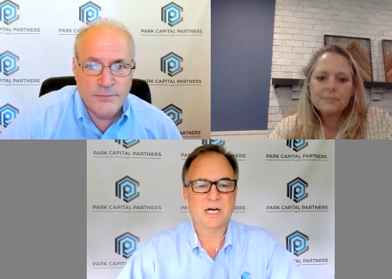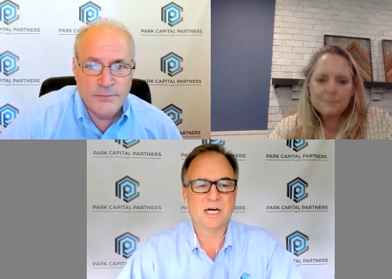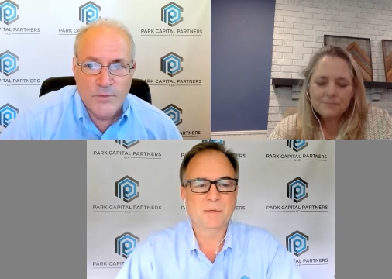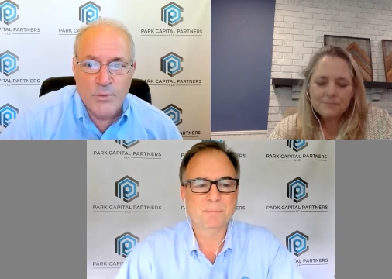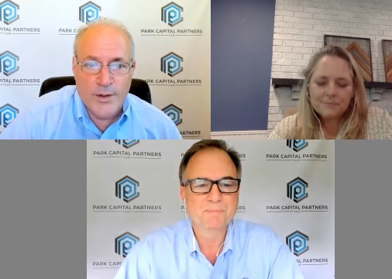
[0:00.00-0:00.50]

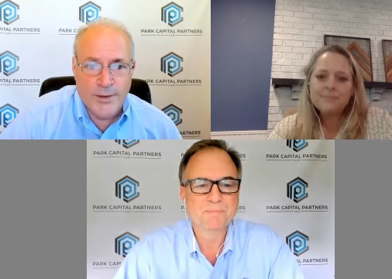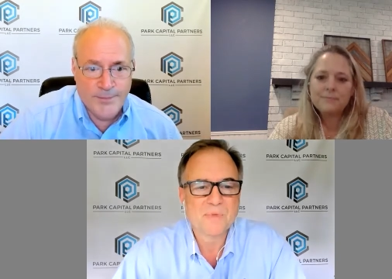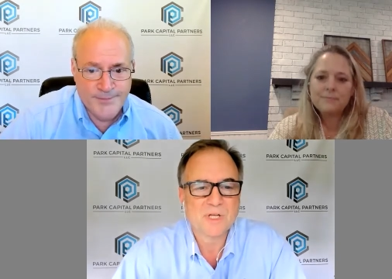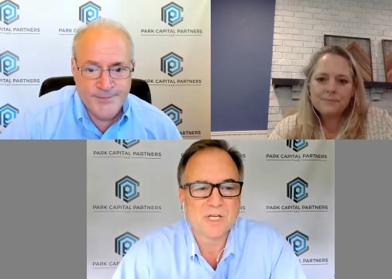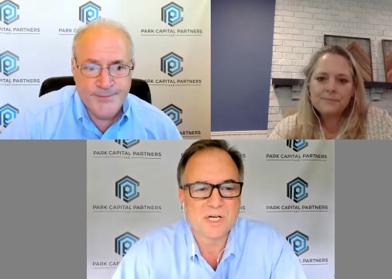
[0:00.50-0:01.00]
Speaker 1: Um, mm-hmm. But
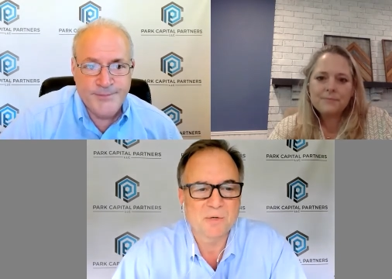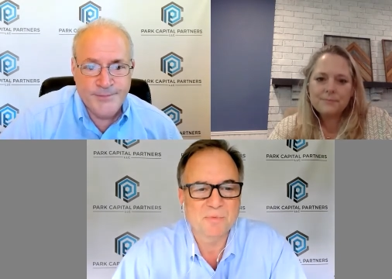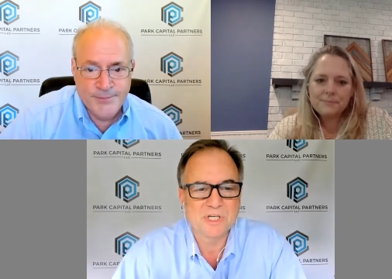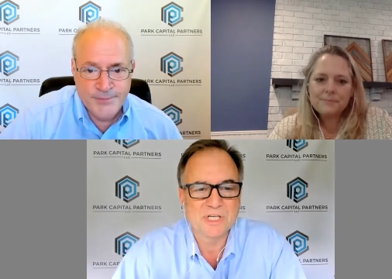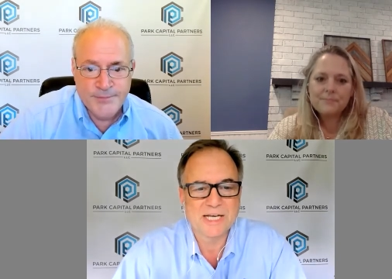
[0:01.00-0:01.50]
you
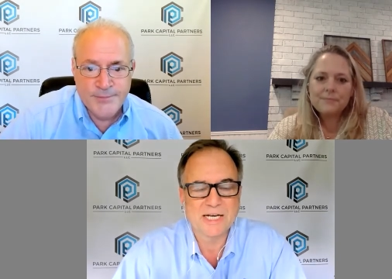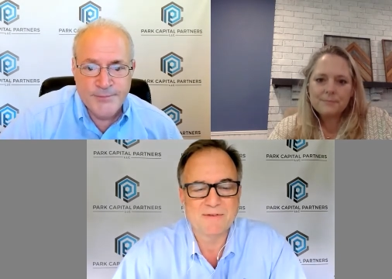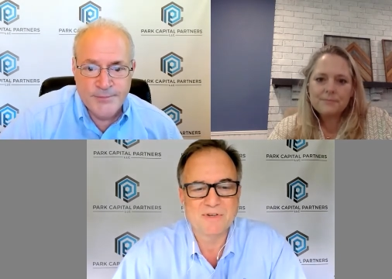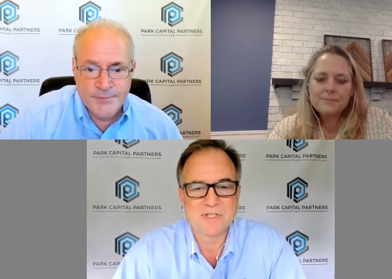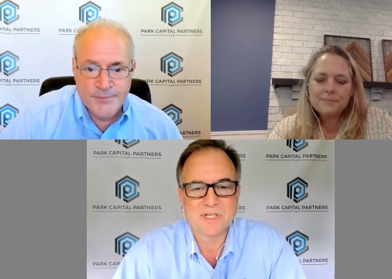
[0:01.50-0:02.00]
know, but
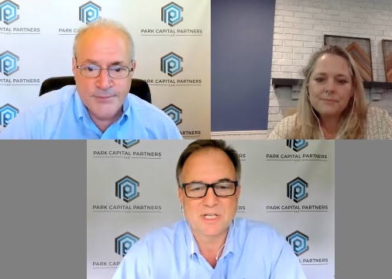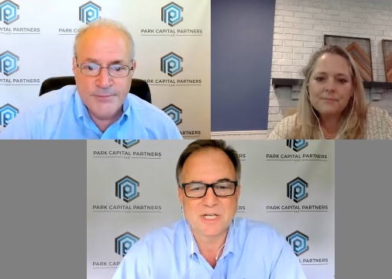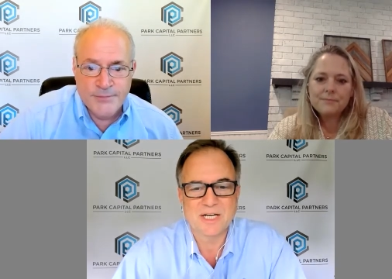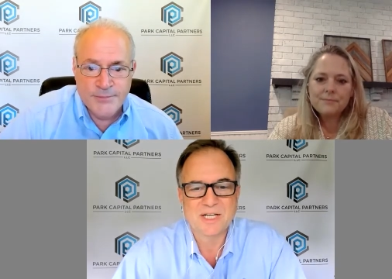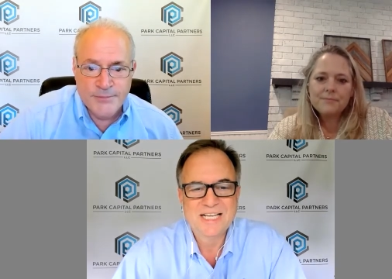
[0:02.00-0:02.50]
again,
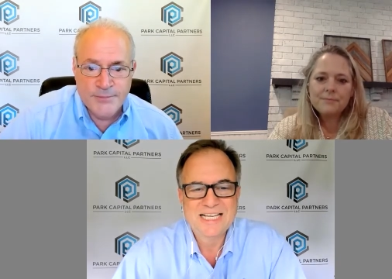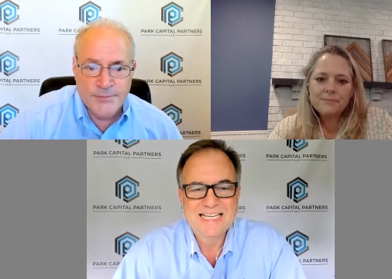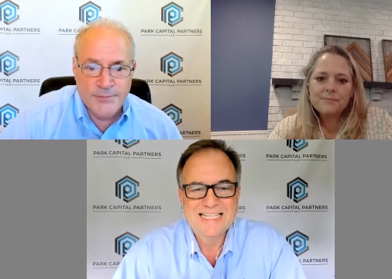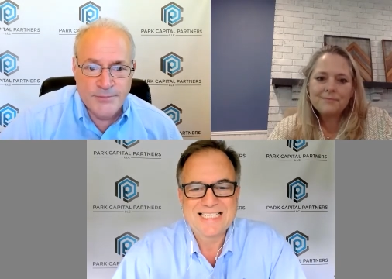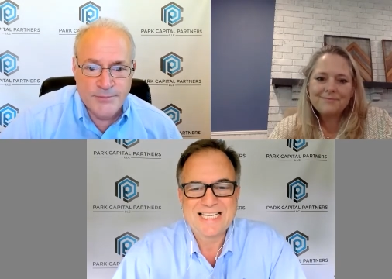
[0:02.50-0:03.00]
obviously, uh,
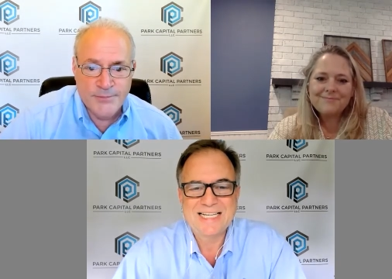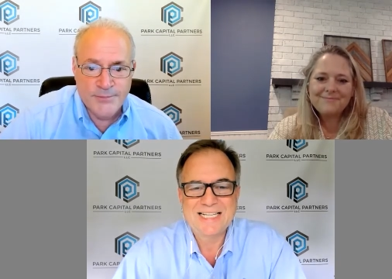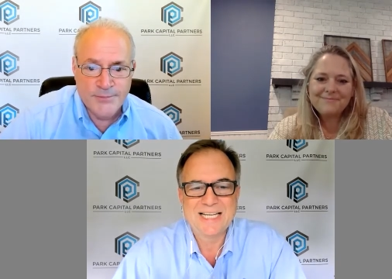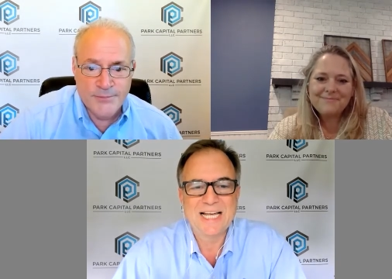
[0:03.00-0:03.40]
skin in the